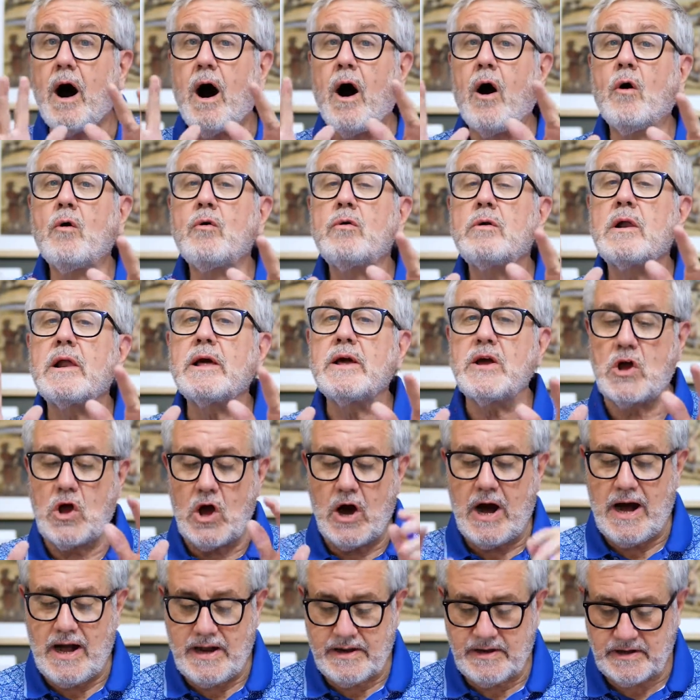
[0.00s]
Only
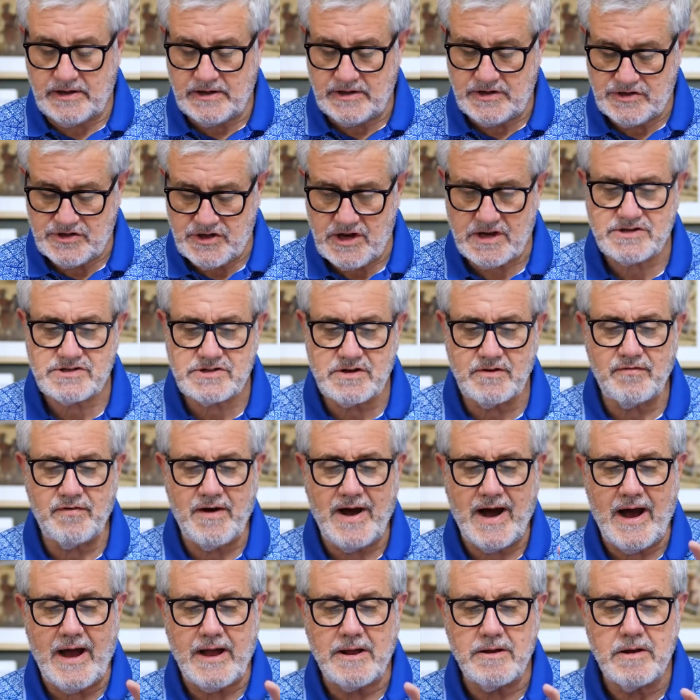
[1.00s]
God can
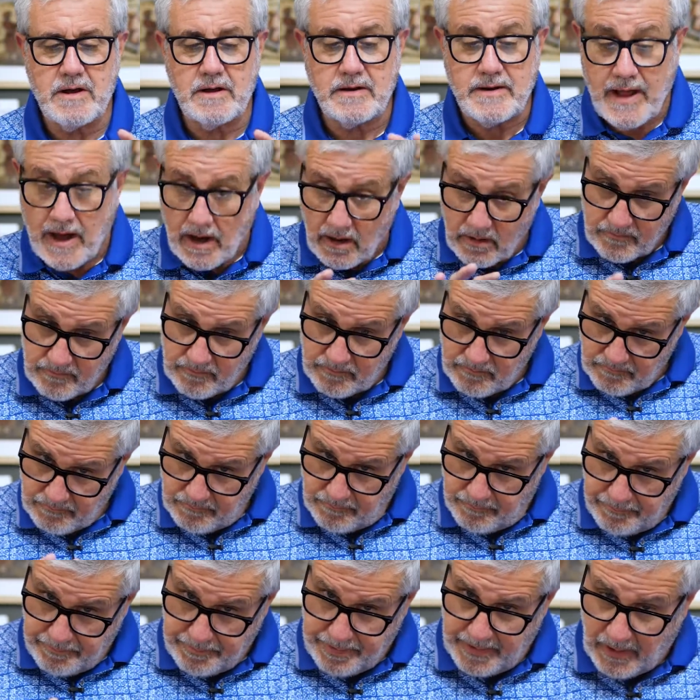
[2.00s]
justify. Now,
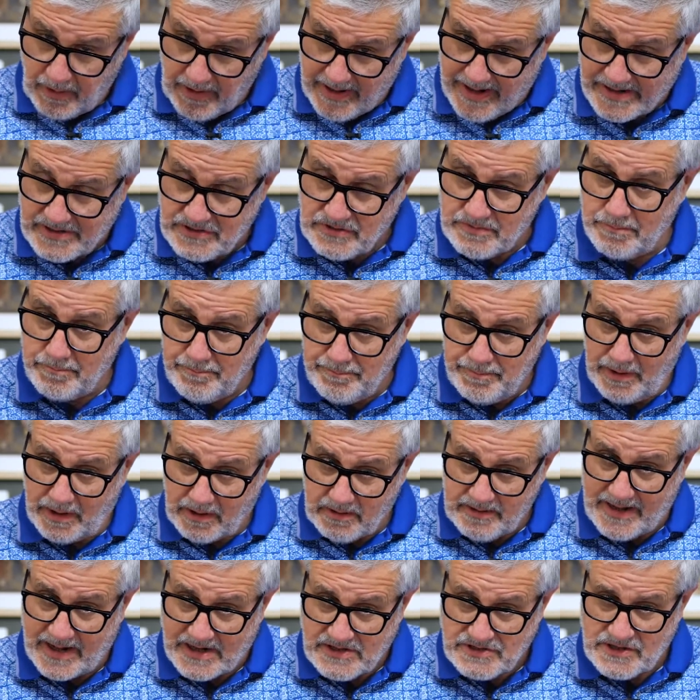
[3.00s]

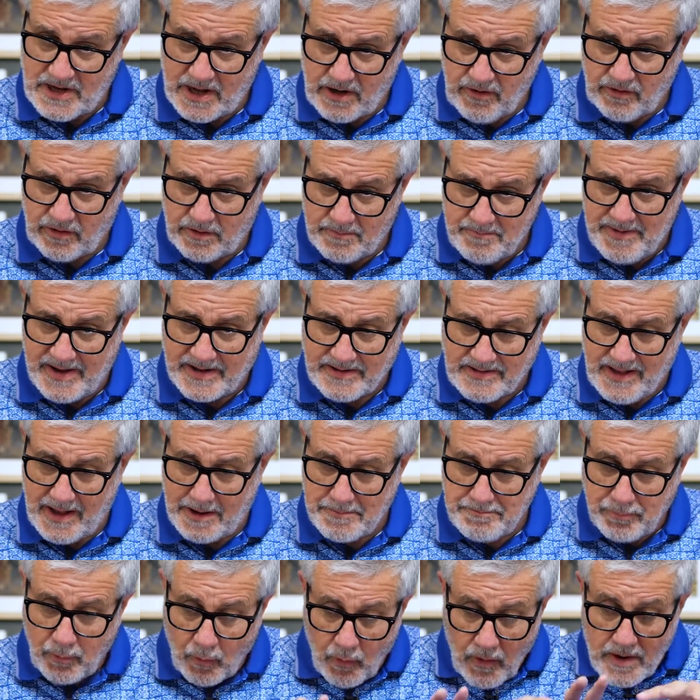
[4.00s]
Bildad's not going to make
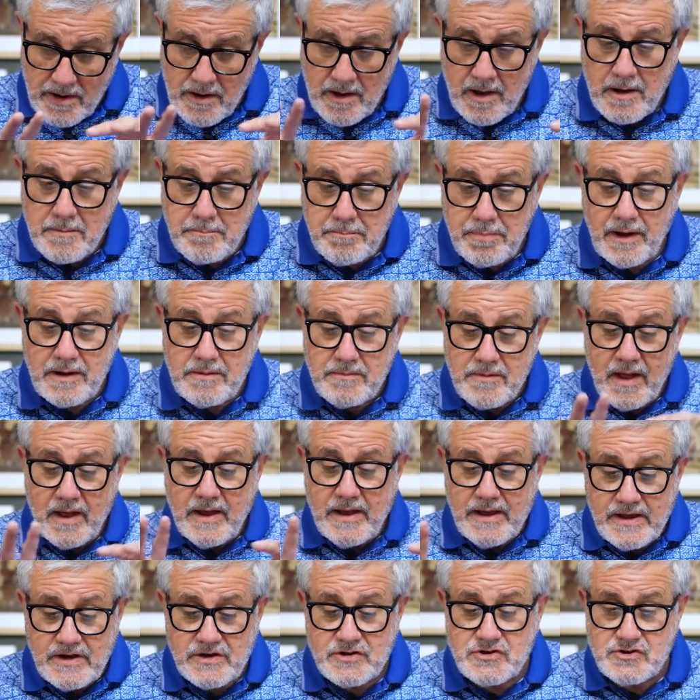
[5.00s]
that point, but
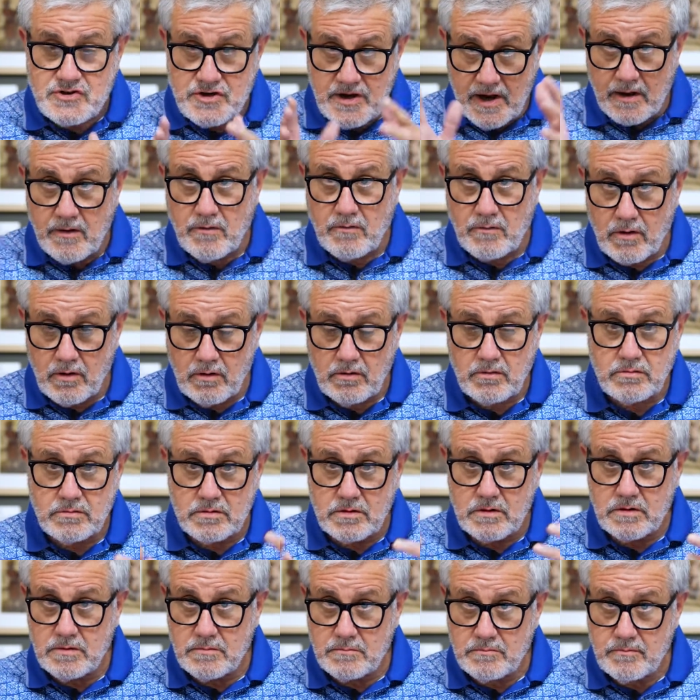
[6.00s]
his general
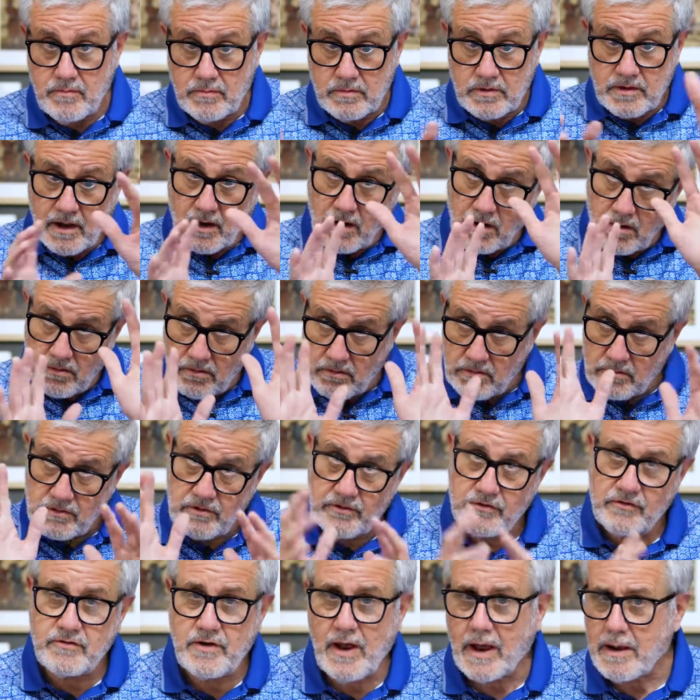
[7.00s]
little
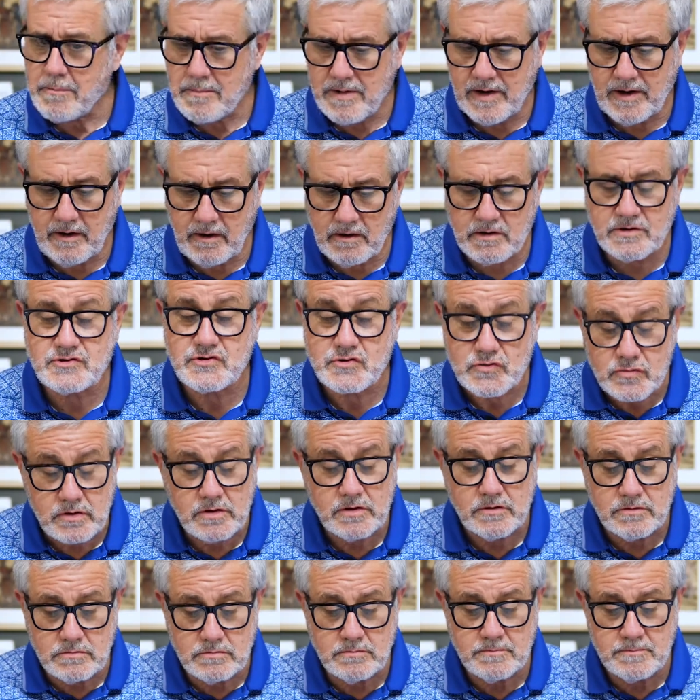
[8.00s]
statement here is
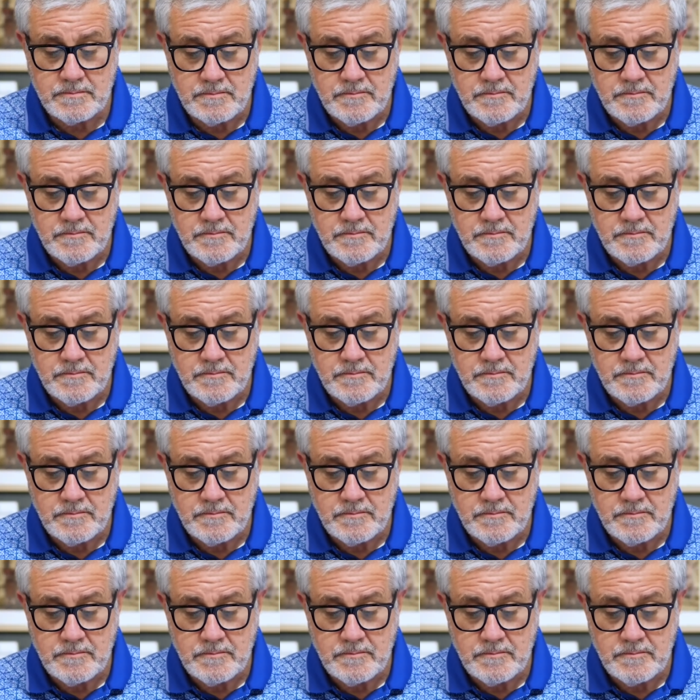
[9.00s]
true.